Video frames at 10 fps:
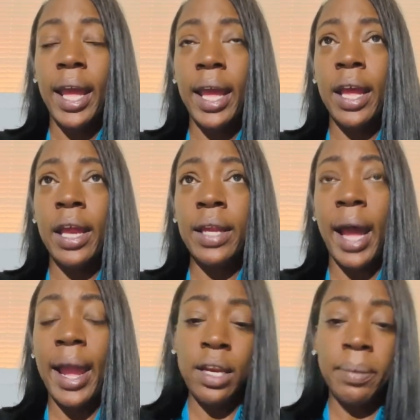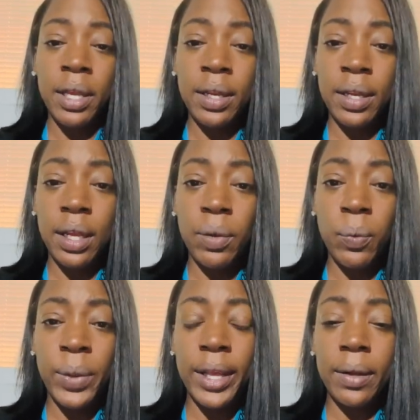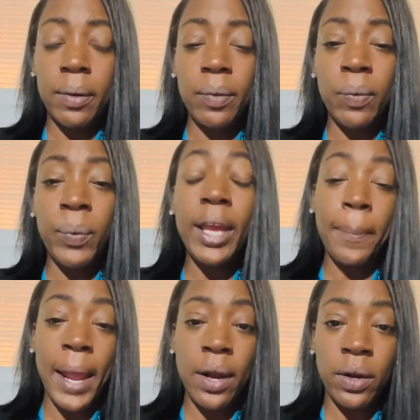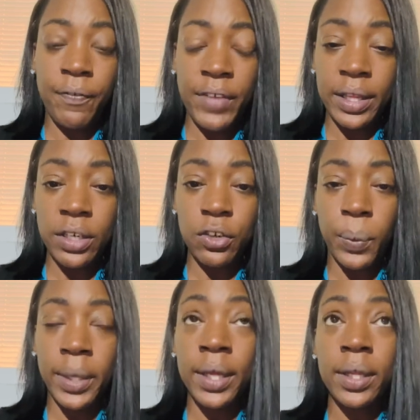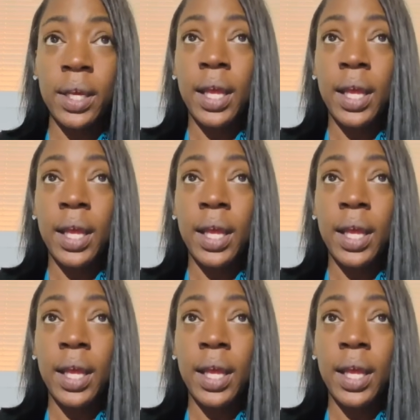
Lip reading: And I ended up getting, we get paid on the 5th and the 20th.